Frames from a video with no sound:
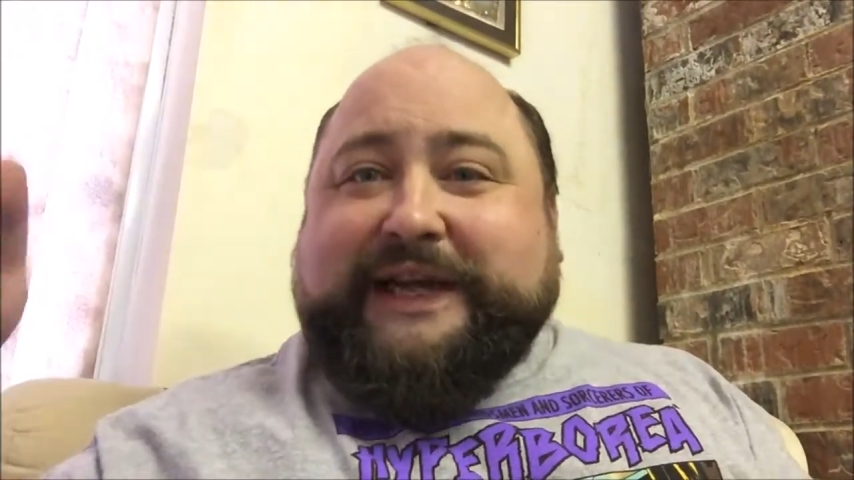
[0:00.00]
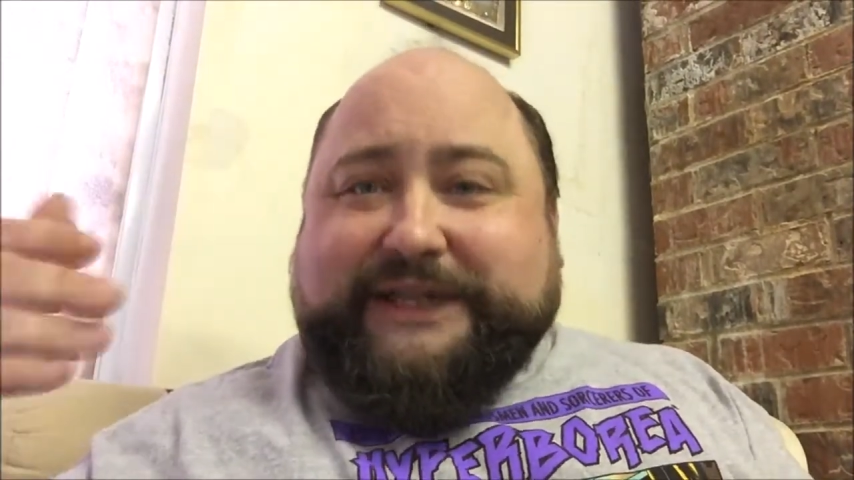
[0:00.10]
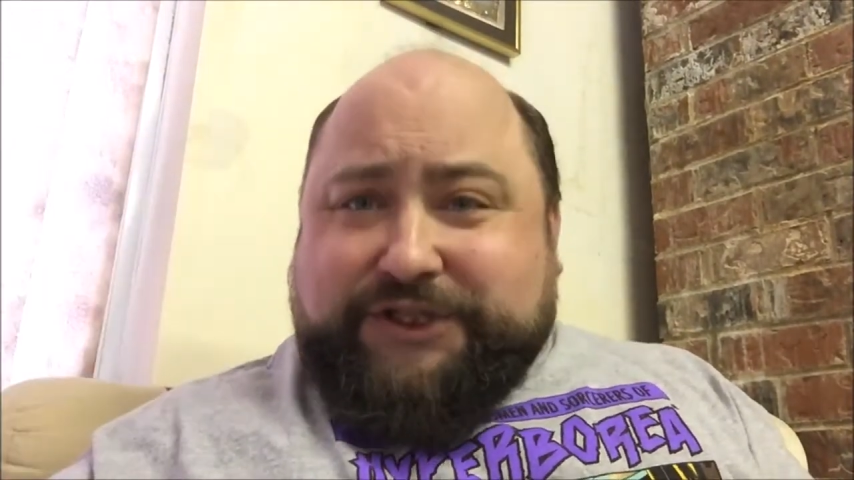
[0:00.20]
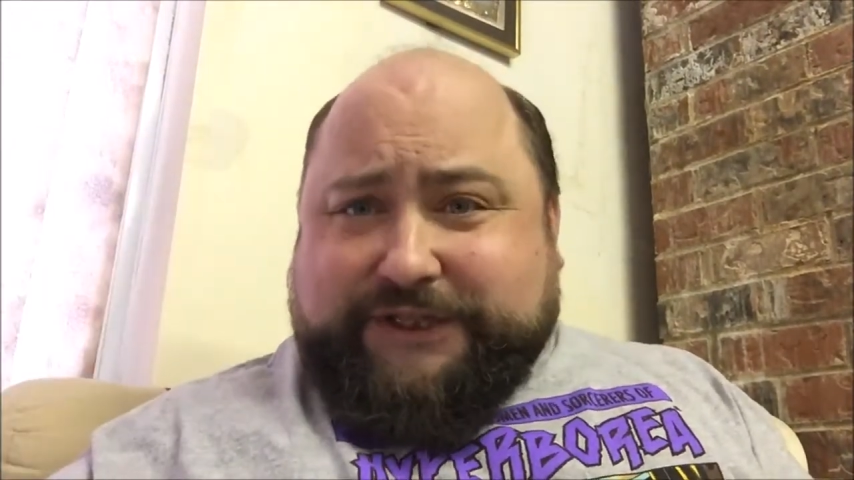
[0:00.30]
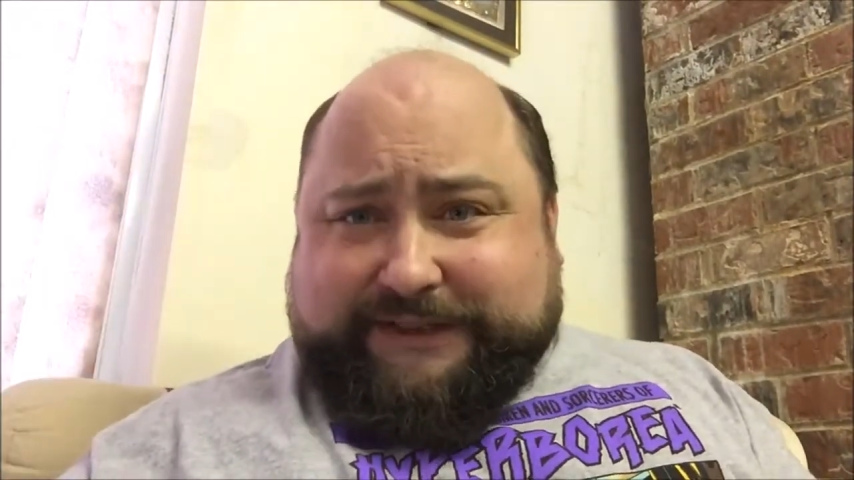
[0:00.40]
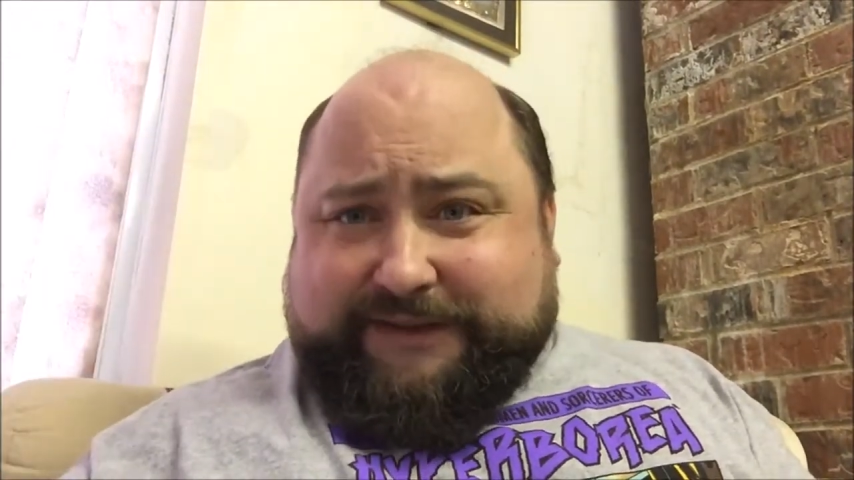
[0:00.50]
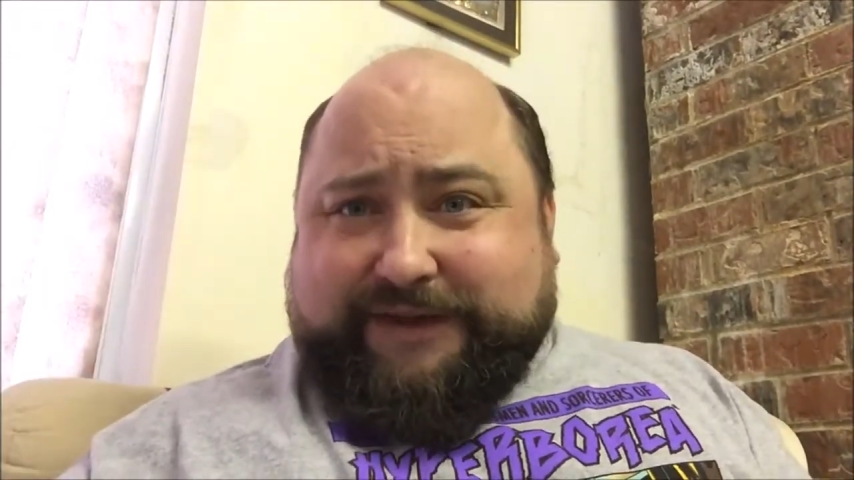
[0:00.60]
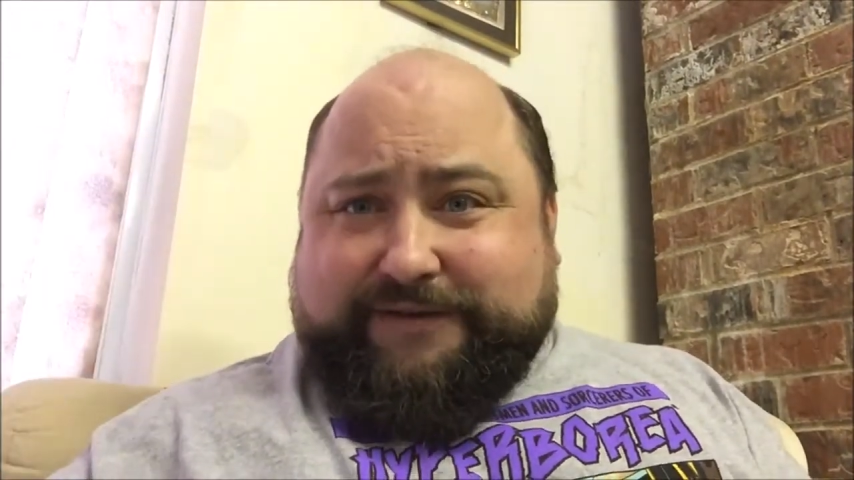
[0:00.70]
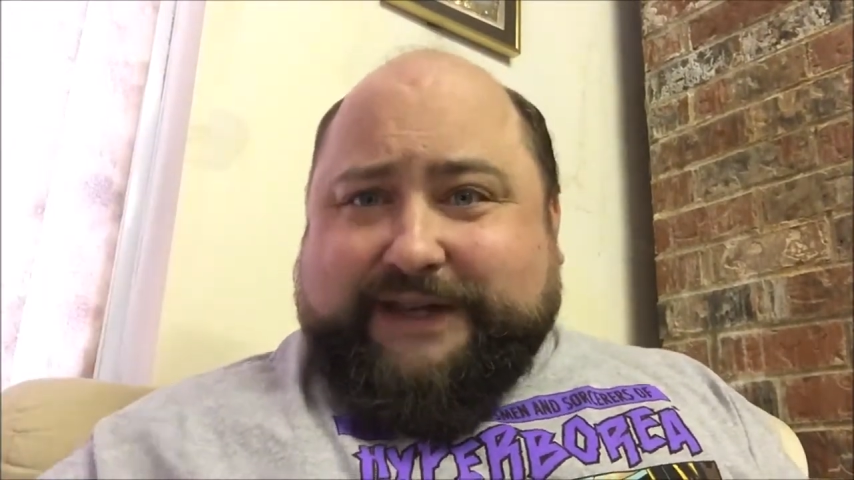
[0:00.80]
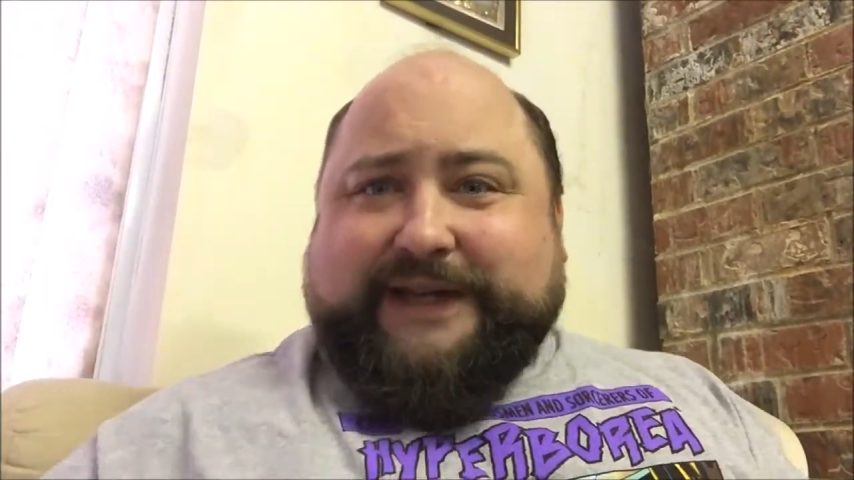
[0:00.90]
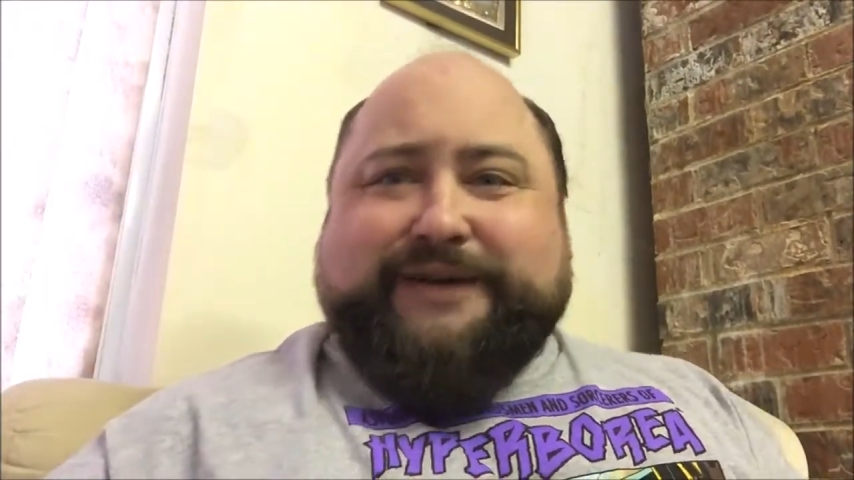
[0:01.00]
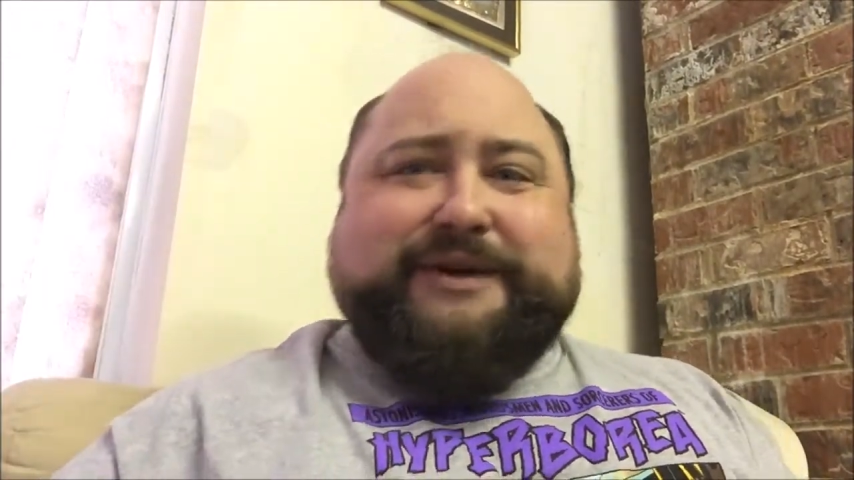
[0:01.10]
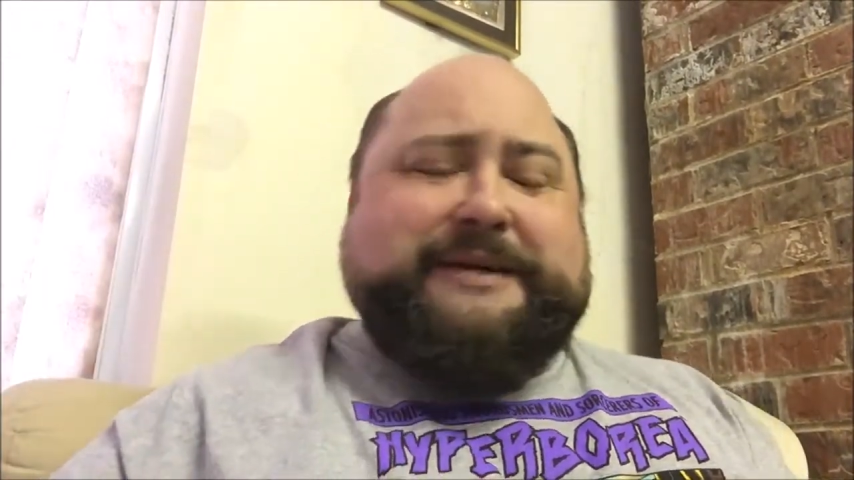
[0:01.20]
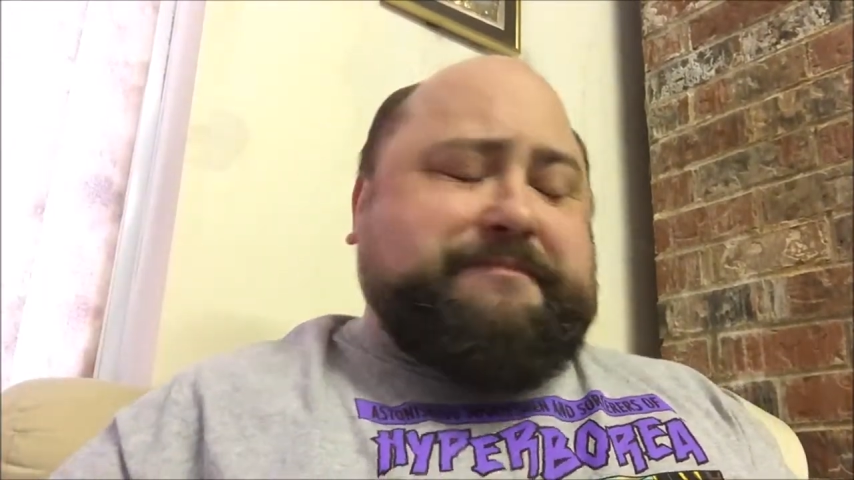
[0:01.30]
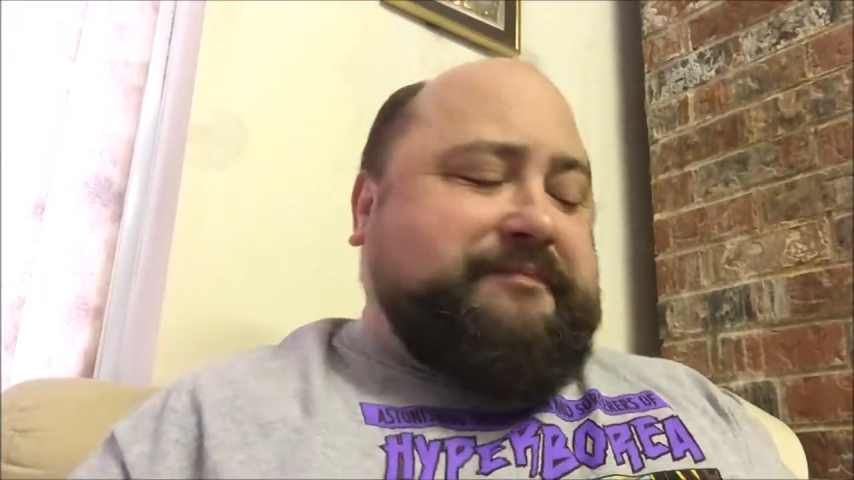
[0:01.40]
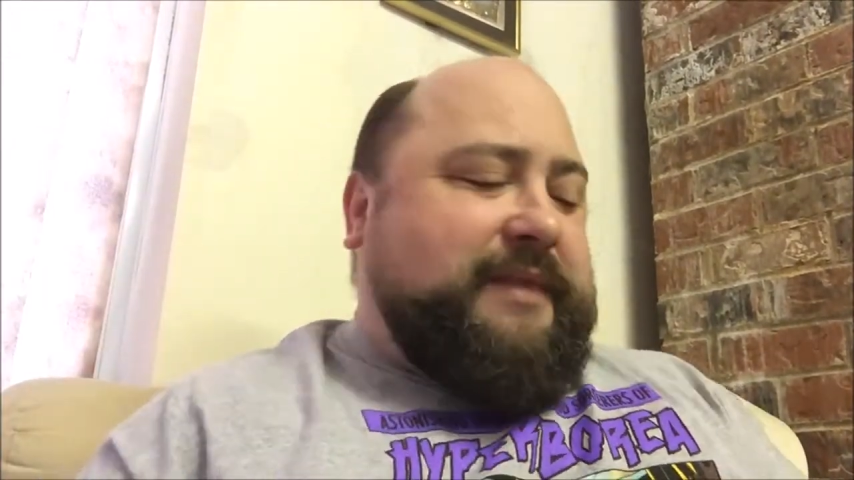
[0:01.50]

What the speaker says: tension and stuff like that, right?